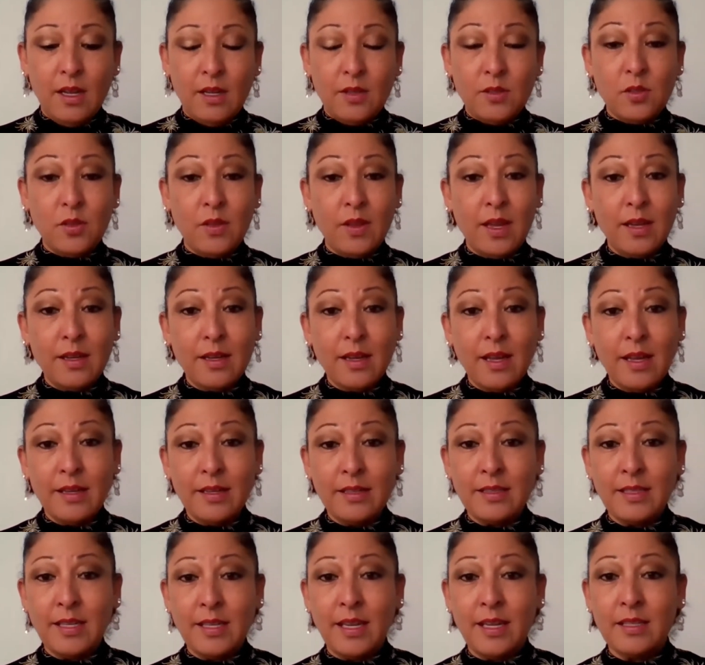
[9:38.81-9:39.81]
So that kind
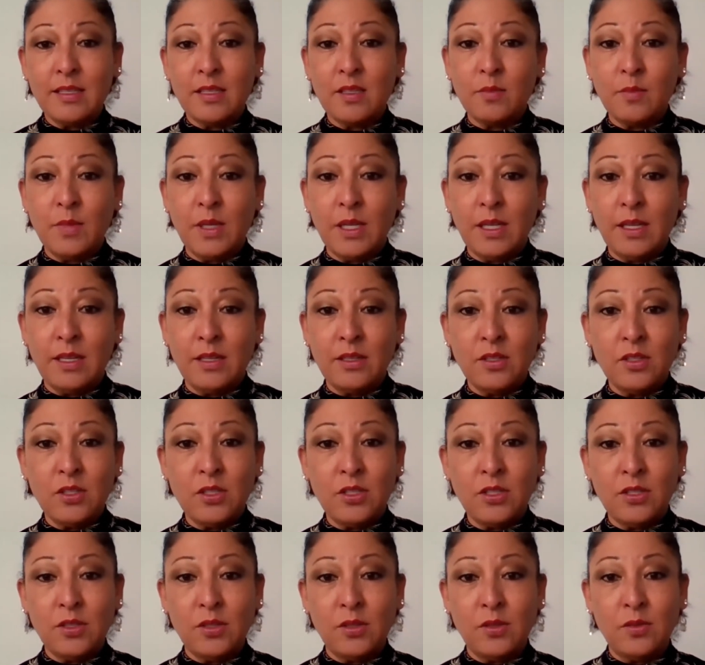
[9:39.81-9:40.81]
of takes me
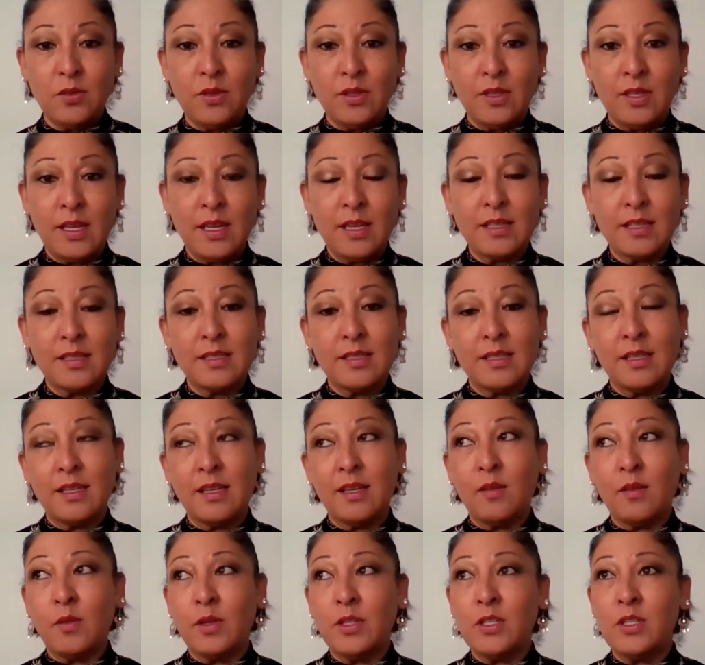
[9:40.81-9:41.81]
into the next
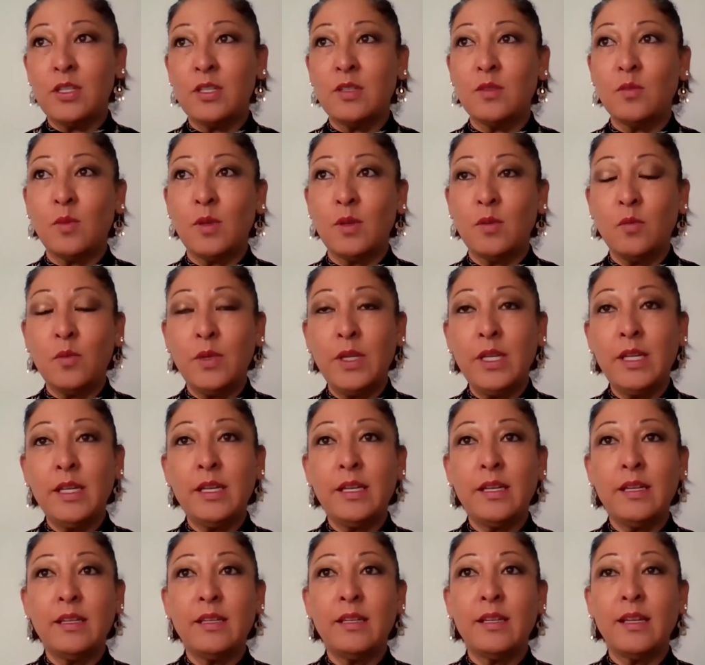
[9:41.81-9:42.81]
thing, which is when we
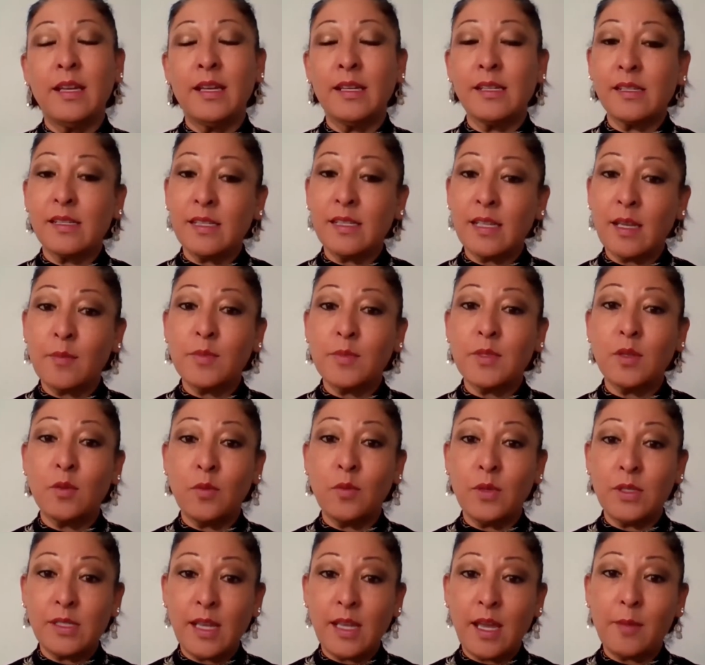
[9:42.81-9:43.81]
can accept
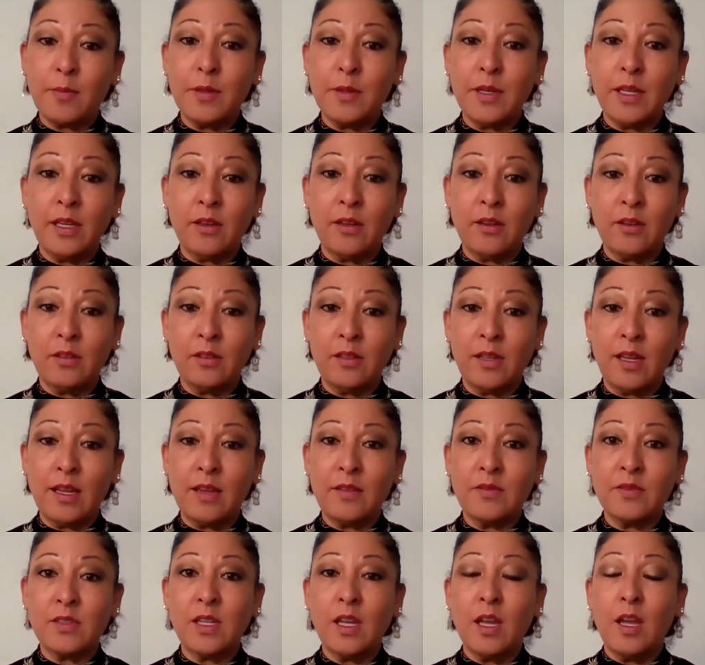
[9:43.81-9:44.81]
what's happening in our
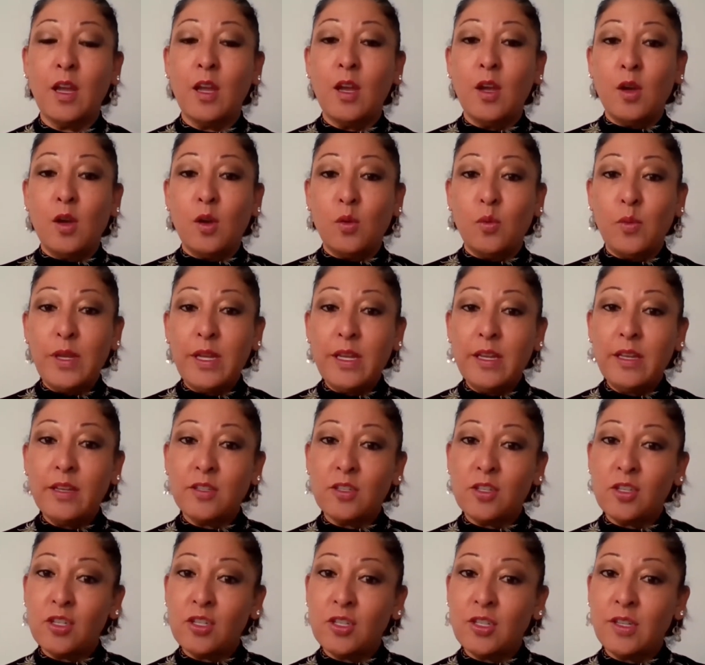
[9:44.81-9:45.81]
lives, we
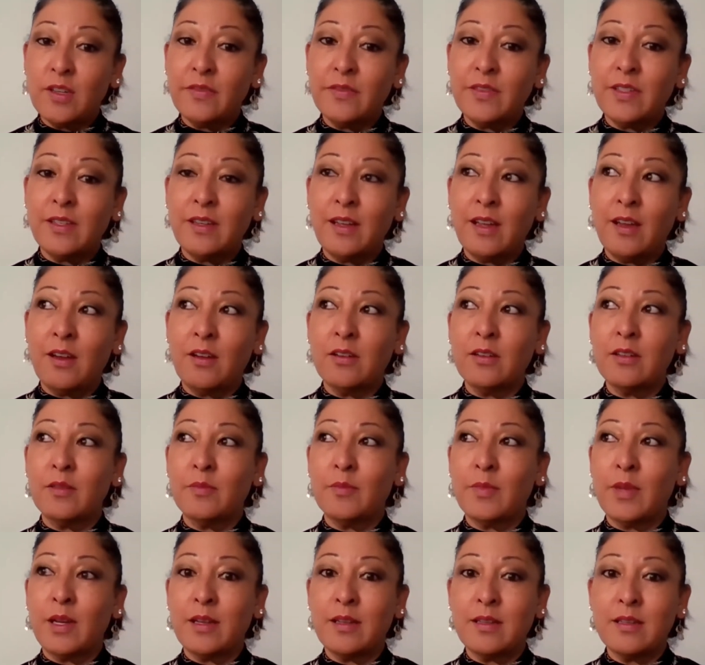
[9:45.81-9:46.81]
can shift and
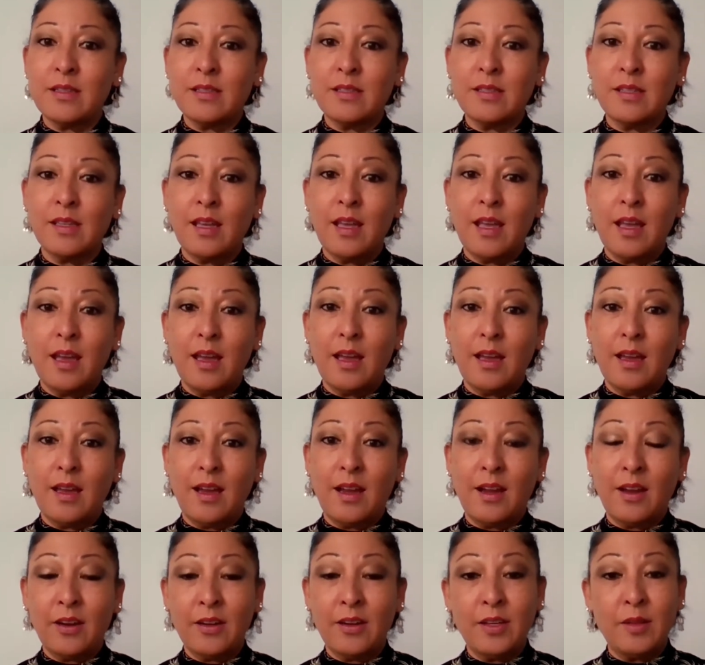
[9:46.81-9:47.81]
alchemize
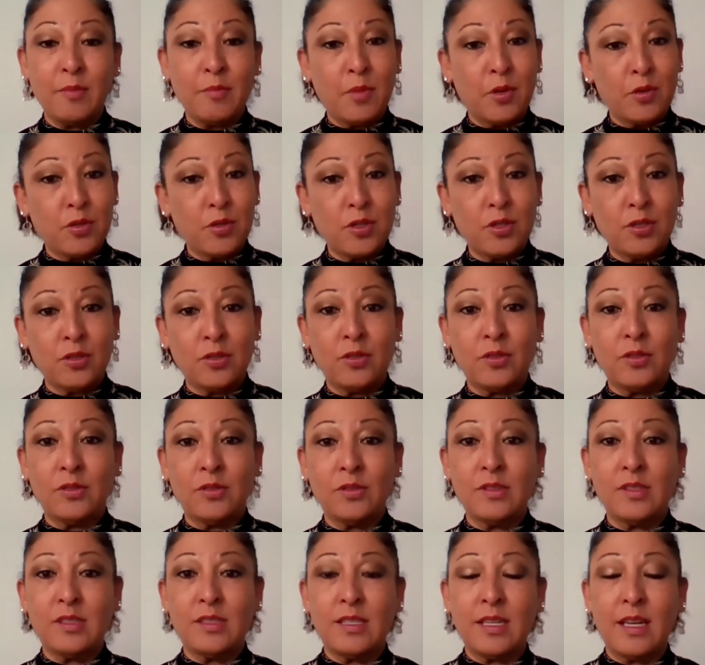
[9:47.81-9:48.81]
our
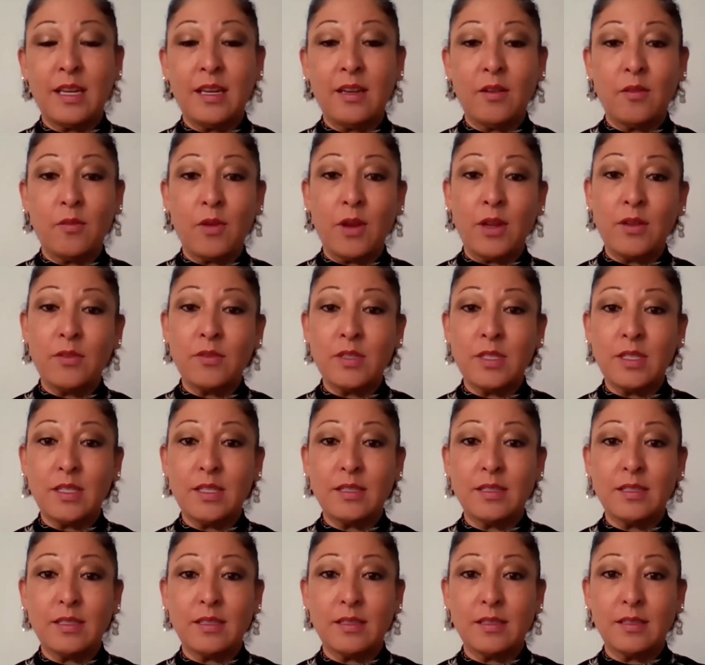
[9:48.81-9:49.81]
emotional state around
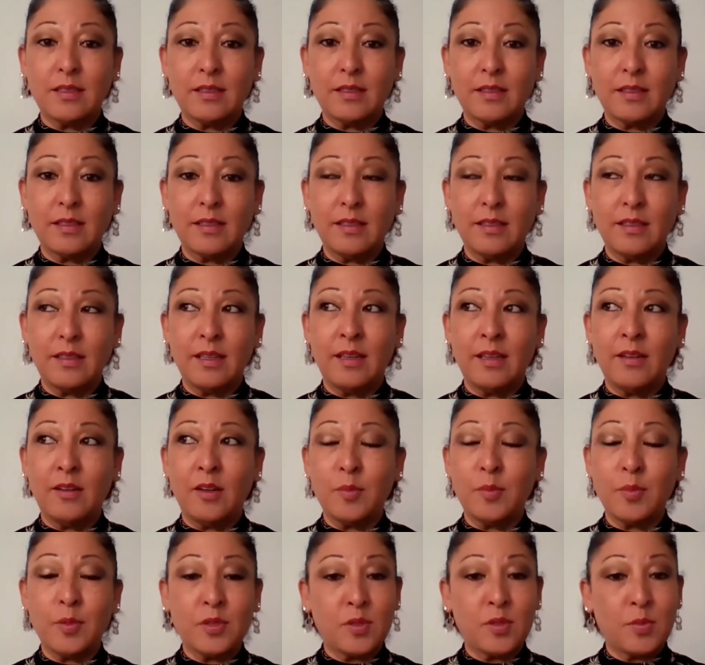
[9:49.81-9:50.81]
it and
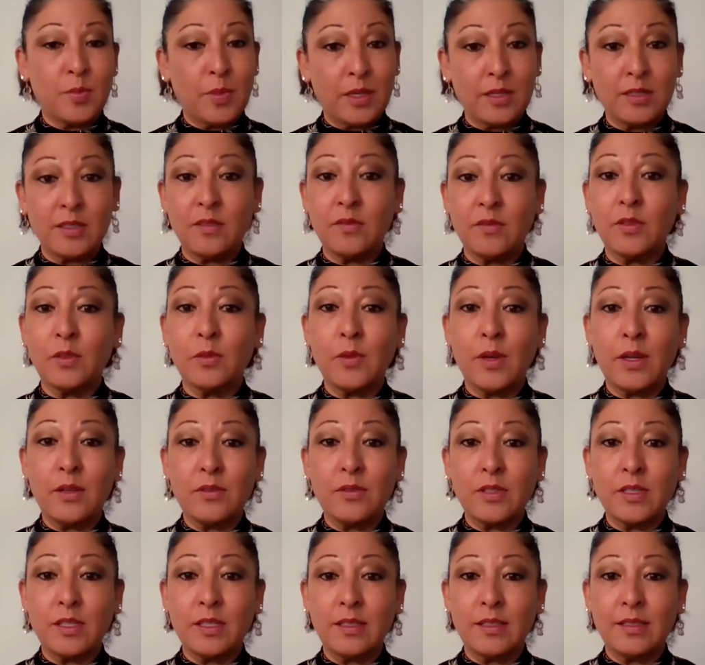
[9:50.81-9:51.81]
our perspective
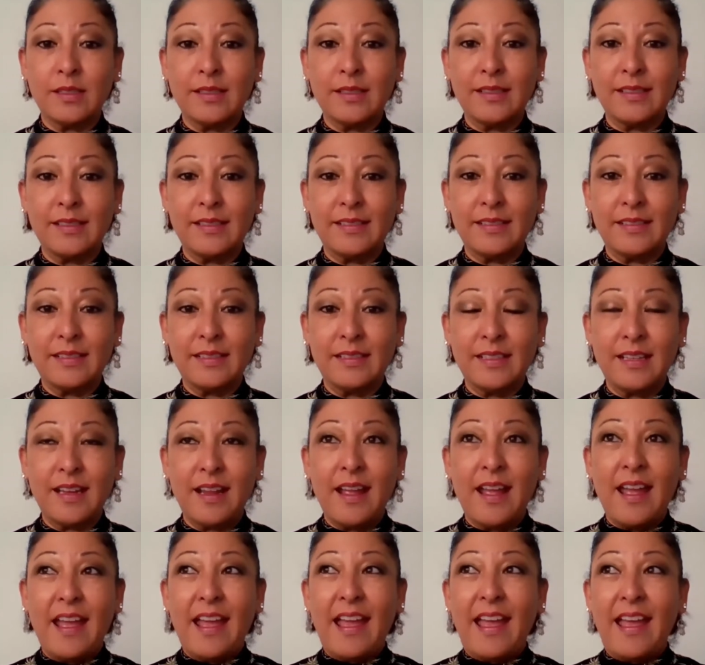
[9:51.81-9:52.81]
around
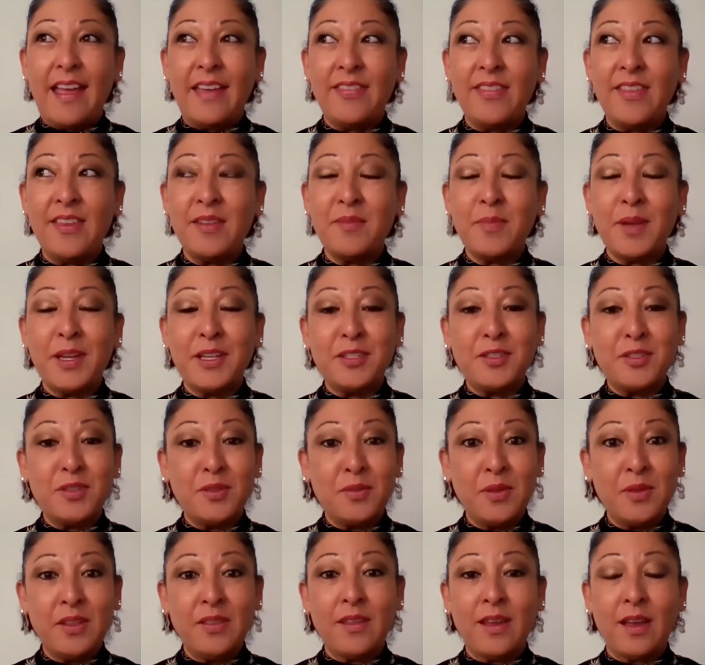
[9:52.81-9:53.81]
it. And then by
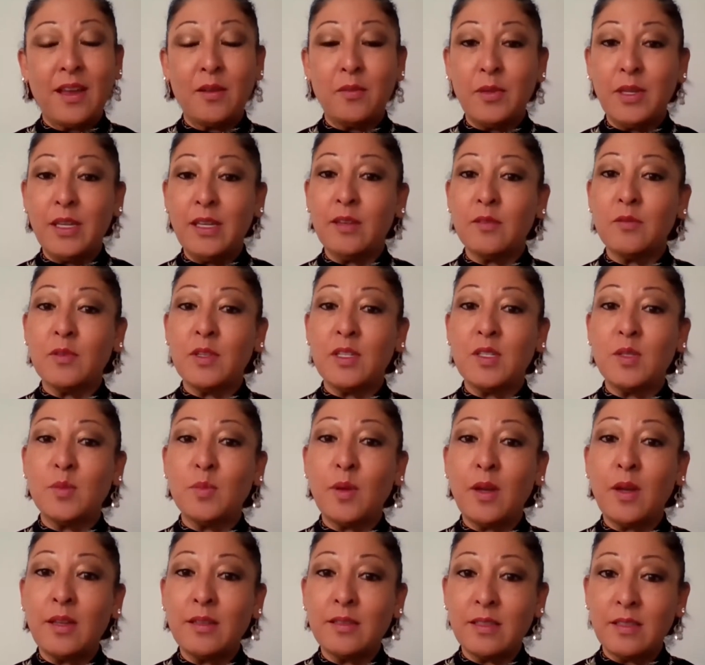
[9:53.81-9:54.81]
doing that, we can
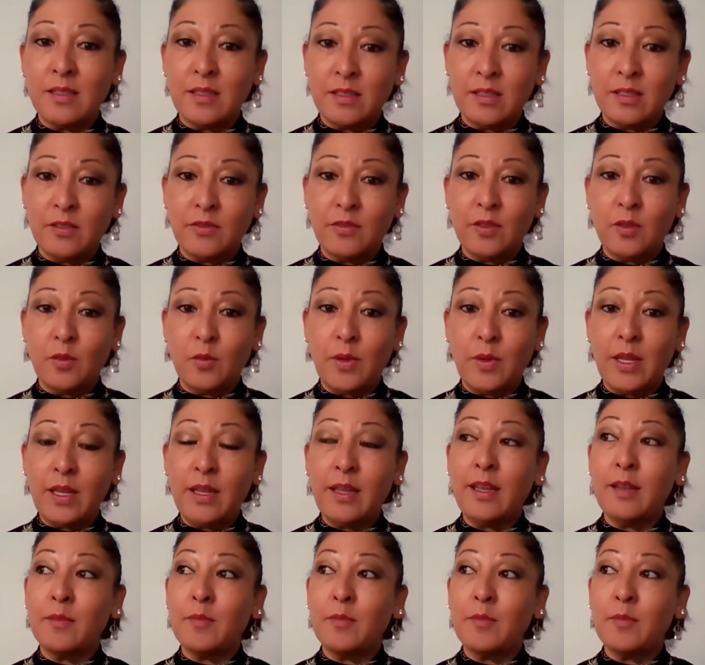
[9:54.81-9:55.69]
respond in a different way.